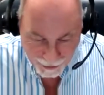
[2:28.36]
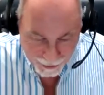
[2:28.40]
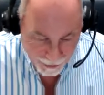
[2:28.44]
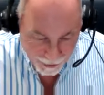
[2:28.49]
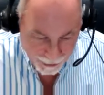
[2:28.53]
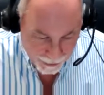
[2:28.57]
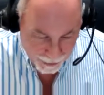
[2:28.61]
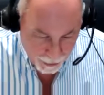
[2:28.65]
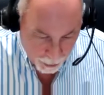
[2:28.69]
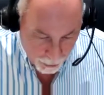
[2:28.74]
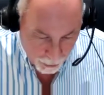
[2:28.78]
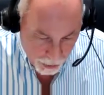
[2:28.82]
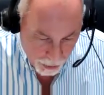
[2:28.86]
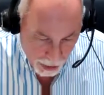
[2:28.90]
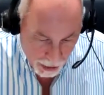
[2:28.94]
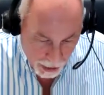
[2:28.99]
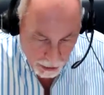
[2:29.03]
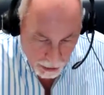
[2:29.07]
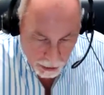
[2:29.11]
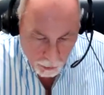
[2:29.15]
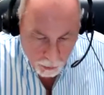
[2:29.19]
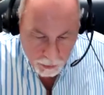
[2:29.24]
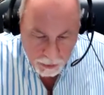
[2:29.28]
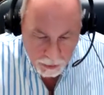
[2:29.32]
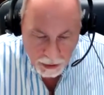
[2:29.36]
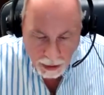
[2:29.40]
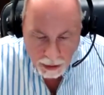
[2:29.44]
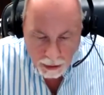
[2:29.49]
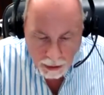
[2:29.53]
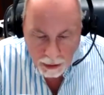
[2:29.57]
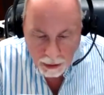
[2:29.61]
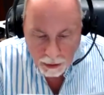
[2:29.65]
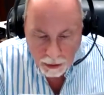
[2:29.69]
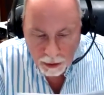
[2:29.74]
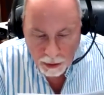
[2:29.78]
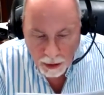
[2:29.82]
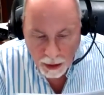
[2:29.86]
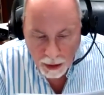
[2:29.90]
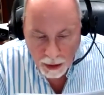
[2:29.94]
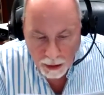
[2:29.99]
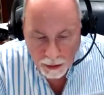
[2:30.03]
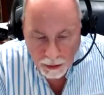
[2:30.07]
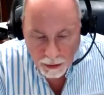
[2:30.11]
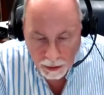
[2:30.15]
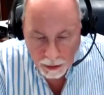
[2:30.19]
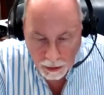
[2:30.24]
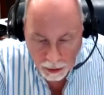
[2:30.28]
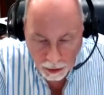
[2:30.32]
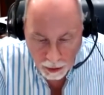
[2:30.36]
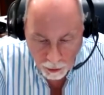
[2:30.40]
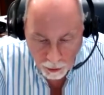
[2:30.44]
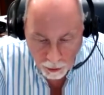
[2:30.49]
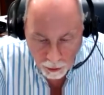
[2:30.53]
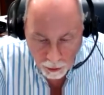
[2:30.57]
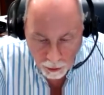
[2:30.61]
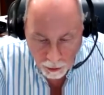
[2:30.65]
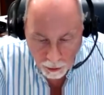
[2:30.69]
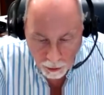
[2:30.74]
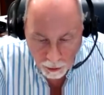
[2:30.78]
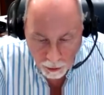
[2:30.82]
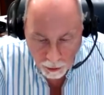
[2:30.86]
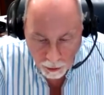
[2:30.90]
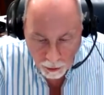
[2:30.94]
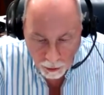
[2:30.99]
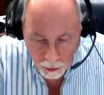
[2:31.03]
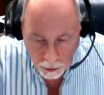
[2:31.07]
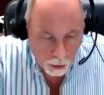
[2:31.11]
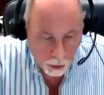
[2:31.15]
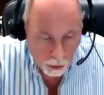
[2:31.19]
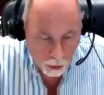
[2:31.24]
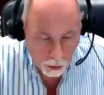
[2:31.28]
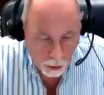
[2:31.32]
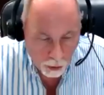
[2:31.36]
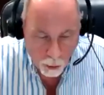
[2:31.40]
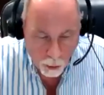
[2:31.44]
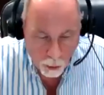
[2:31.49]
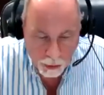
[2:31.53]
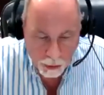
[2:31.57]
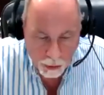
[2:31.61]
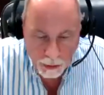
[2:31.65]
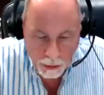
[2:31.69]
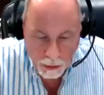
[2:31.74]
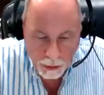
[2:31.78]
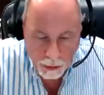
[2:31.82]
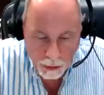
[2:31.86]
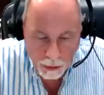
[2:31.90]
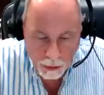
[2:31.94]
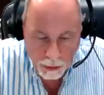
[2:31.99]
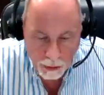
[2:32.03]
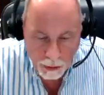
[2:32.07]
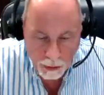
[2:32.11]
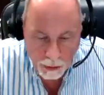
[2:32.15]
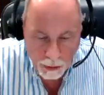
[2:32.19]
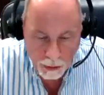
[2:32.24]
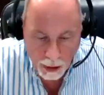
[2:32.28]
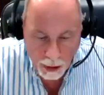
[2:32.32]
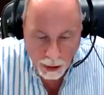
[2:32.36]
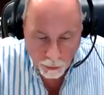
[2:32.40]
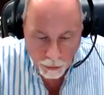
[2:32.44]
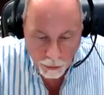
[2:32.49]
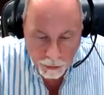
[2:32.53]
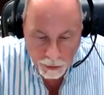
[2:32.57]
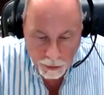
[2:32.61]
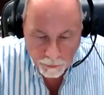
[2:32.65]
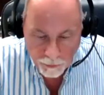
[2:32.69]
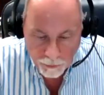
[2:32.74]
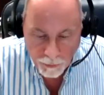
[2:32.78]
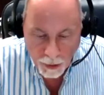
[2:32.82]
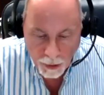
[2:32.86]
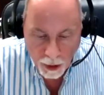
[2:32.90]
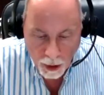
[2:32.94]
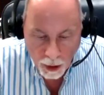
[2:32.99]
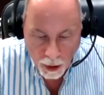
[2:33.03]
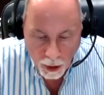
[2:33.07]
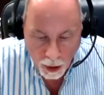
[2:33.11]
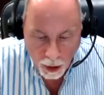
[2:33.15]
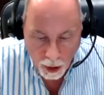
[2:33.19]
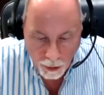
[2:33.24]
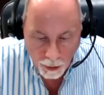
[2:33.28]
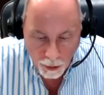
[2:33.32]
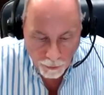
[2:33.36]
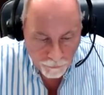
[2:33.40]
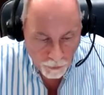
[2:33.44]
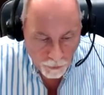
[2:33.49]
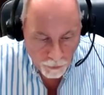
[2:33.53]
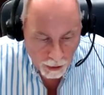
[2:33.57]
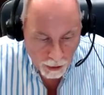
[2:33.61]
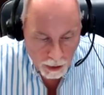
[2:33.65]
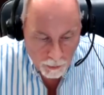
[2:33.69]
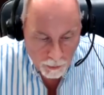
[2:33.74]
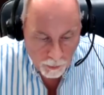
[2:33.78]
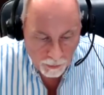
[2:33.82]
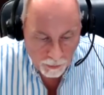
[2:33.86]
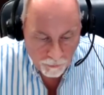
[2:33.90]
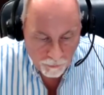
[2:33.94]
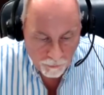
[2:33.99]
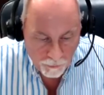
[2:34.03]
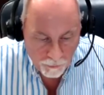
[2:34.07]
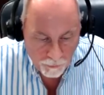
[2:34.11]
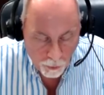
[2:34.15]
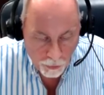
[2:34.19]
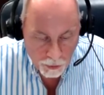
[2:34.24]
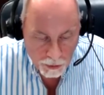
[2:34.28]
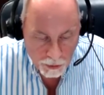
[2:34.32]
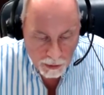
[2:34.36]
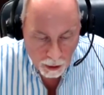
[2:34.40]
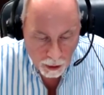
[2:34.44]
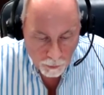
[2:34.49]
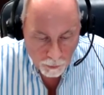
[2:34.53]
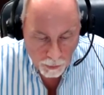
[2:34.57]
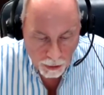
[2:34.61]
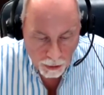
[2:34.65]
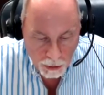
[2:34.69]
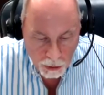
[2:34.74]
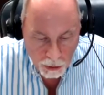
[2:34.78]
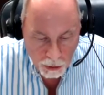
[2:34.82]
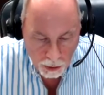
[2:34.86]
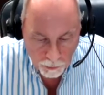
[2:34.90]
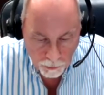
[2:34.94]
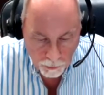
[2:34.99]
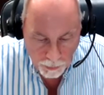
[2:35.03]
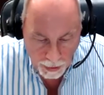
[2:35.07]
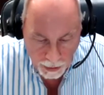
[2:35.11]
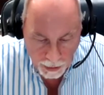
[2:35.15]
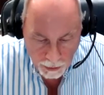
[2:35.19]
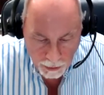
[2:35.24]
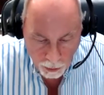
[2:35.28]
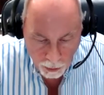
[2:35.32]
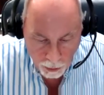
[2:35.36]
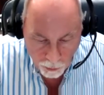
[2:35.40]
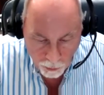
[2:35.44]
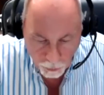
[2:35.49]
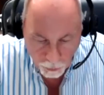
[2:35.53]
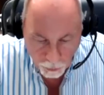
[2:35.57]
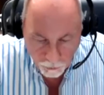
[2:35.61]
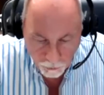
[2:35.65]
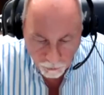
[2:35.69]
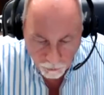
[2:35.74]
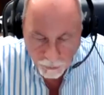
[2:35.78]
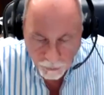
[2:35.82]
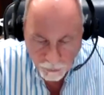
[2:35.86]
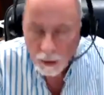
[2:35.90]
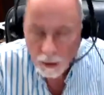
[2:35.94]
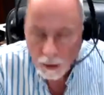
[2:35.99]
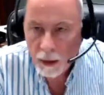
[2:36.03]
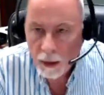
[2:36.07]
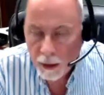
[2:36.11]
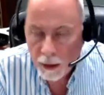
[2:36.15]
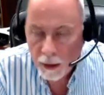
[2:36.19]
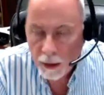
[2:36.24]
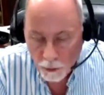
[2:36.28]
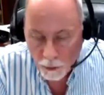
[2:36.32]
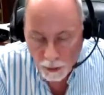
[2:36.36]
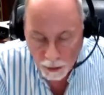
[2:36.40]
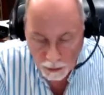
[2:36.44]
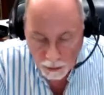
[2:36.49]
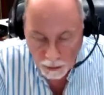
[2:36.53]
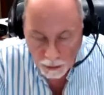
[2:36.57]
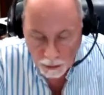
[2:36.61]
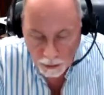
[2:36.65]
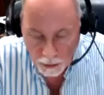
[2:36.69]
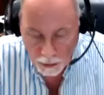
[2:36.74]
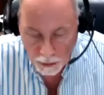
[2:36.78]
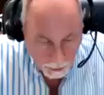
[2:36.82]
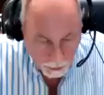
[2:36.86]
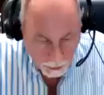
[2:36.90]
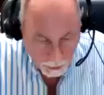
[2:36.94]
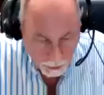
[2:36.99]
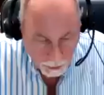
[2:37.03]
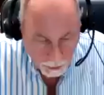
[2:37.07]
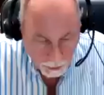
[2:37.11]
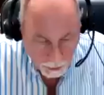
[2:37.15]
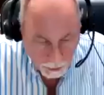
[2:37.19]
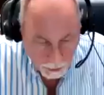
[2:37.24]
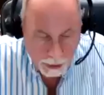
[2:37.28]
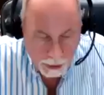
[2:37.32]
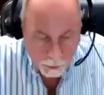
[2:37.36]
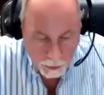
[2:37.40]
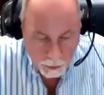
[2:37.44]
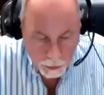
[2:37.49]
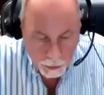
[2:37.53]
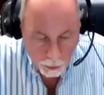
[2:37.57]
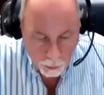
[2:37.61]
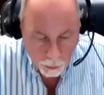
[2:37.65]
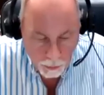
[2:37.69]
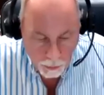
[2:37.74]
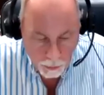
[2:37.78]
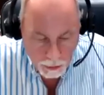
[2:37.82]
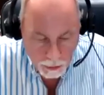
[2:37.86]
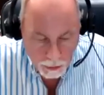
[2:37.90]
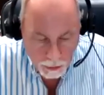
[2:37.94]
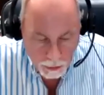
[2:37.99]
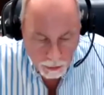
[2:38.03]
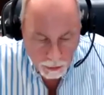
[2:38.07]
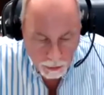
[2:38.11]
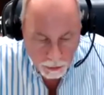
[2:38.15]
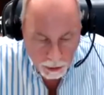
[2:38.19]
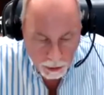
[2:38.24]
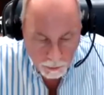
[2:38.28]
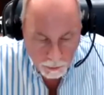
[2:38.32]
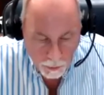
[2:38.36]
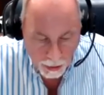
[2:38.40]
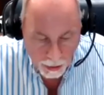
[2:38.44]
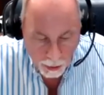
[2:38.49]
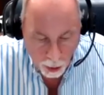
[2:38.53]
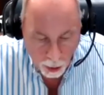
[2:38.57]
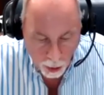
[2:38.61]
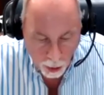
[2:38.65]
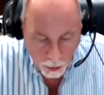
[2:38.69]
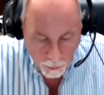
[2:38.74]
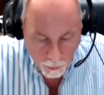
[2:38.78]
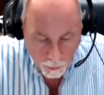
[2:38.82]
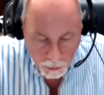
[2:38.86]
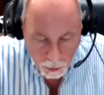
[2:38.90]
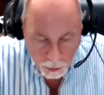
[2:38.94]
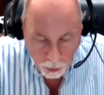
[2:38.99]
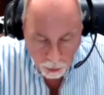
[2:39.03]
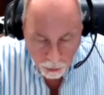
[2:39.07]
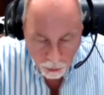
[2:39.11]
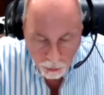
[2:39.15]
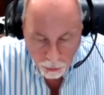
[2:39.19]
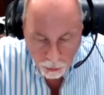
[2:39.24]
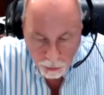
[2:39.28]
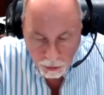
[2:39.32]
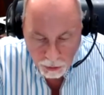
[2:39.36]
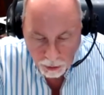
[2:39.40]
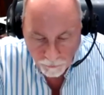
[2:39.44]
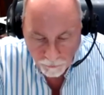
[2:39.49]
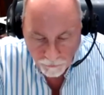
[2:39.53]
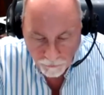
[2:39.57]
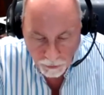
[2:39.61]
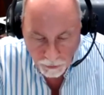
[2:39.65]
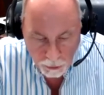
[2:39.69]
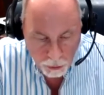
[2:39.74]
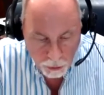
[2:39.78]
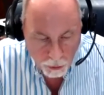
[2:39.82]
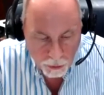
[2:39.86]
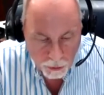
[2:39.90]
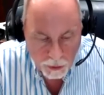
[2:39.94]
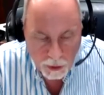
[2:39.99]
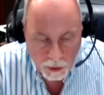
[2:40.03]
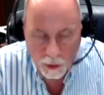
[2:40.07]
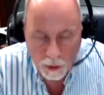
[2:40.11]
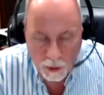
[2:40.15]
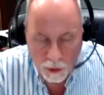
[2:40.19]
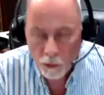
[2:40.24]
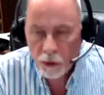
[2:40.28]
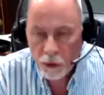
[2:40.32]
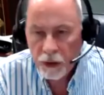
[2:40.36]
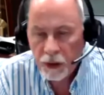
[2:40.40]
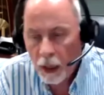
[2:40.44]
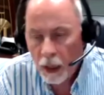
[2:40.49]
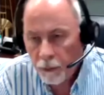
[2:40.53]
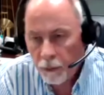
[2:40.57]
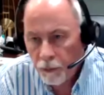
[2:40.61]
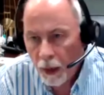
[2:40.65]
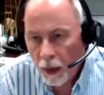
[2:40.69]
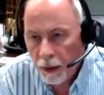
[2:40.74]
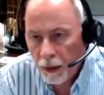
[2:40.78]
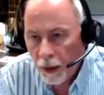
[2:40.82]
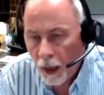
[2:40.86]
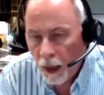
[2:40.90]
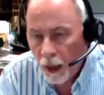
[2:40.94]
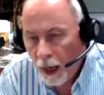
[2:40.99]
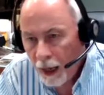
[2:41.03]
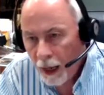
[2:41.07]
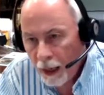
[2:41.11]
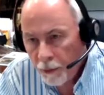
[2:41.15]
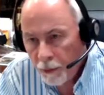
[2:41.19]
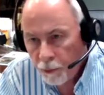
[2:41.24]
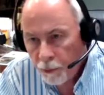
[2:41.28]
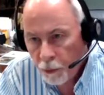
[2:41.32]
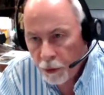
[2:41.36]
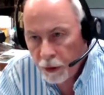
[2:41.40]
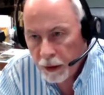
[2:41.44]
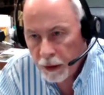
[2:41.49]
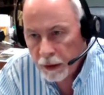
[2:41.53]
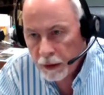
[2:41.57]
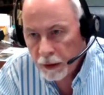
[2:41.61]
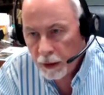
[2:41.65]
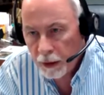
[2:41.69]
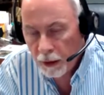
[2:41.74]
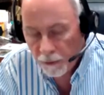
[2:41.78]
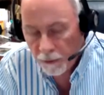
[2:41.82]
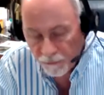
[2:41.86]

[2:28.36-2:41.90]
so this was taken into custody, arrested during the early morning hours on the Friday before the celebration Passover later that evening. He was arrested by armed soldiers and officials that were sent by the high priest and the